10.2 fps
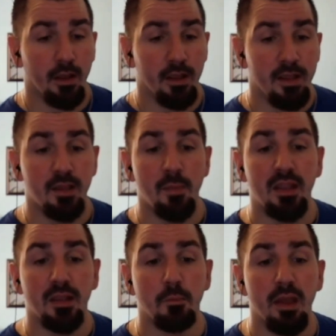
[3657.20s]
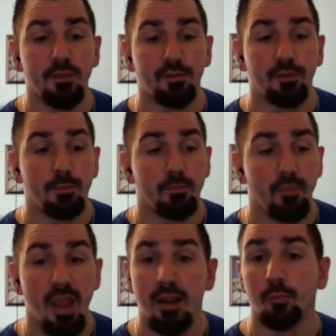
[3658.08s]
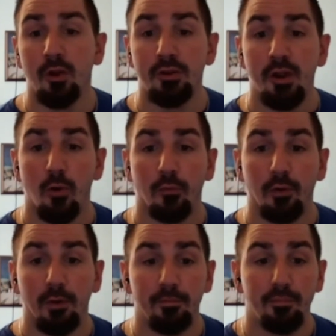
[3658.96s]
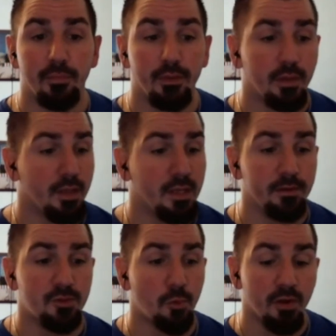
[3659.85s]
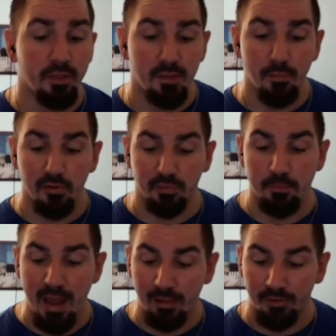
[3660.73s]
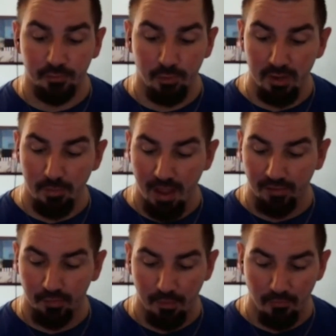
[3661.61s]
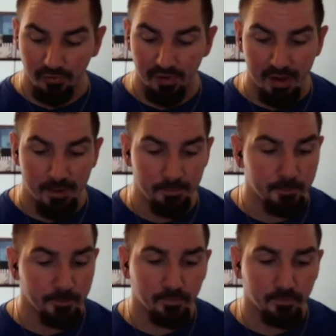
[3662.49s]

He can make you miss and can run you over. He was one of the most balanced running backs I've ever seen.